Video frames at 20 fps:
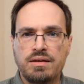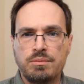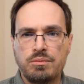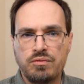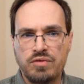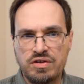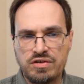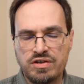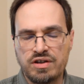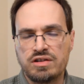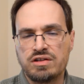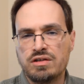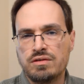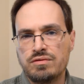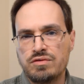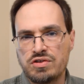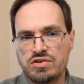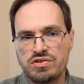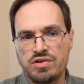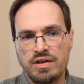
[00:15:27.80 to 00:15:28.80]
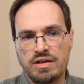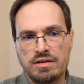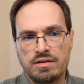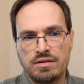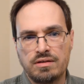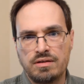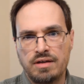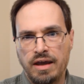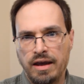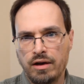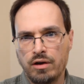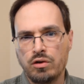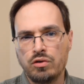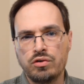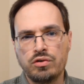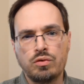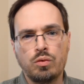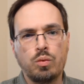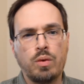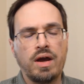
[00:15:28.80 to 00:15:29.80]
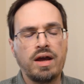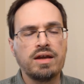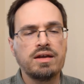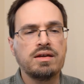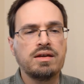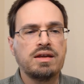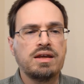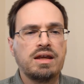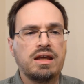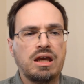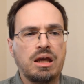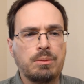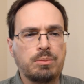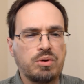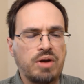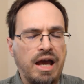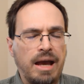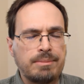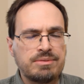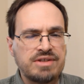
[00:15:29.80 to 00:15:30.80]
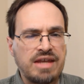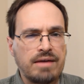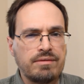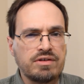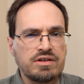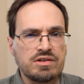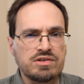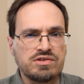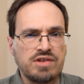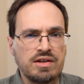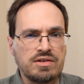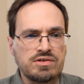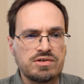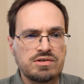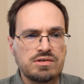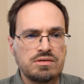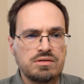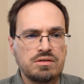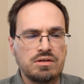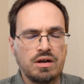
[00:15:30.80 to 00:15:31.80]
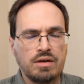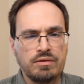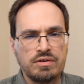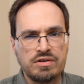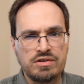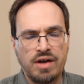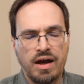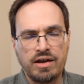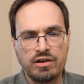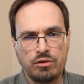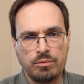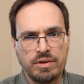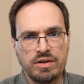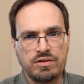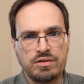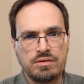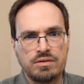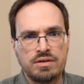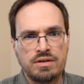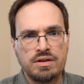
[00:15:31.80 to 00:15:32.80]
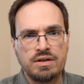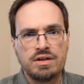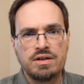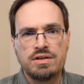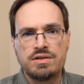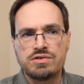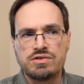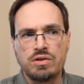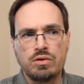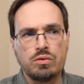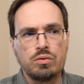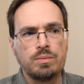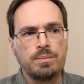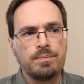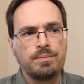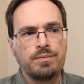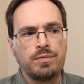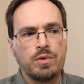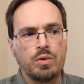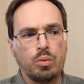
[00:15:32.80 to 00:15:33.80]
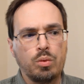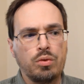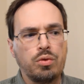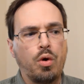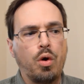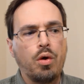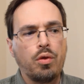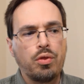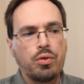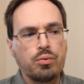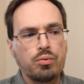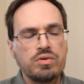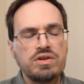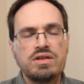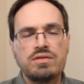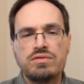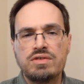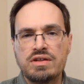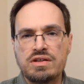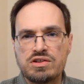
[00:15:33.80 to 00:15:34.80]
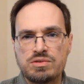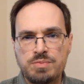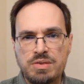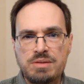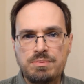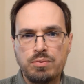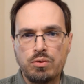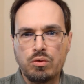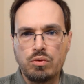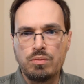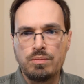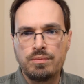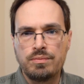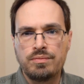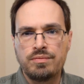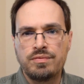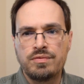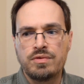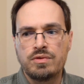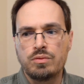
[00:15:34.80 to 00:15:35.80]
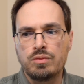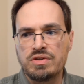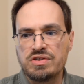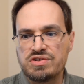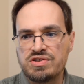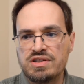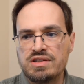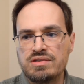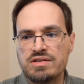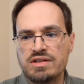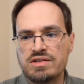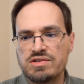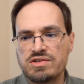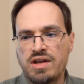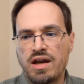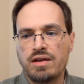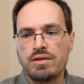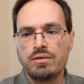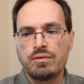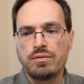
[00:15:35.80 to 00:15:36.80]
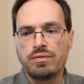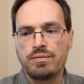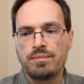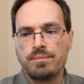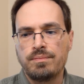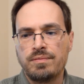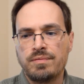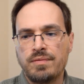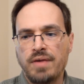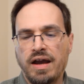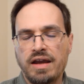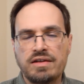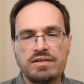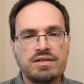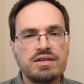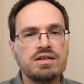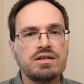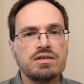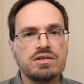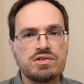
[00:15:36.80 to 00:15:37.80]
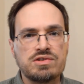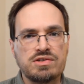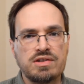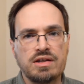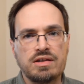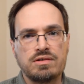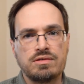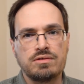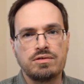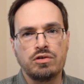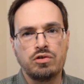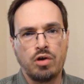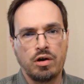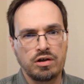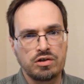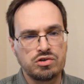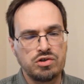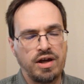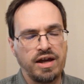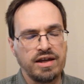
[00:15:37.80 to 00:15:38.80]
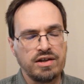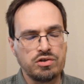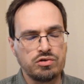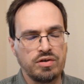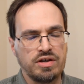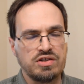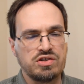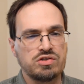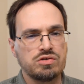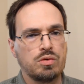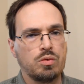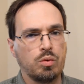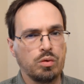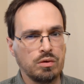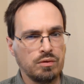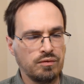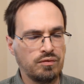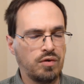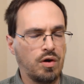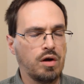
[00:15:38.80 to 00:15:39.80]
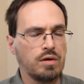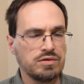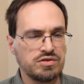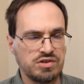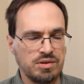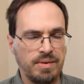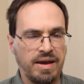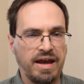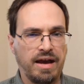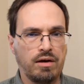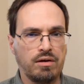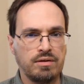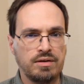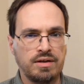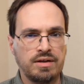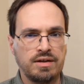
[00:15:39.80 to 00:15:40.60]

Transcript: Vindictive, just like Harold in a way, and perhaps having a sense of entitlement. So with all three of these people, we see these kind of ideas that the dark triad traits were involved somehow.